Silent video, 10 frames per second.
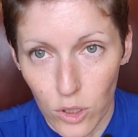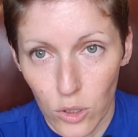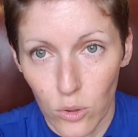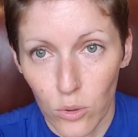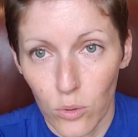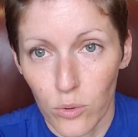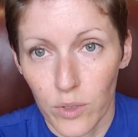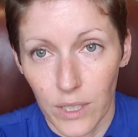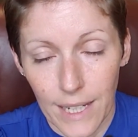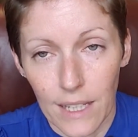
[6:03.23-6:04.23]
to
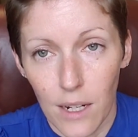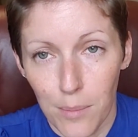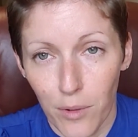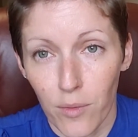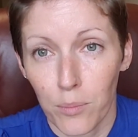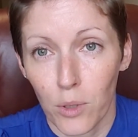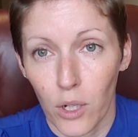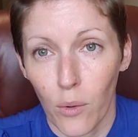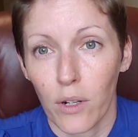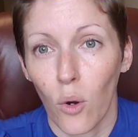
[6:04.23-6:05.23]
the link that I'm
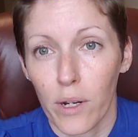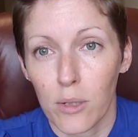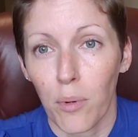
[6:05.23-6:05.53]
going to